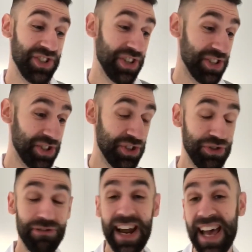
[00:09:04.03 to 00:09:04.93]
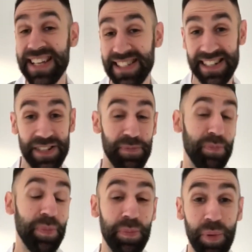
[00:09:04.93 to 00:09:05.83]
just stress, and it's
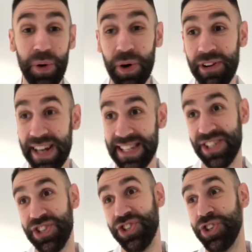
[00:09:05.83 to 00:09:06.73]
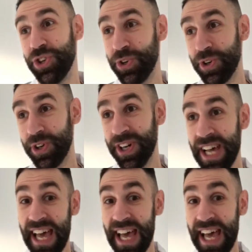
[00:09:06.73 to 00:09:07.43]
boring, it's a chore,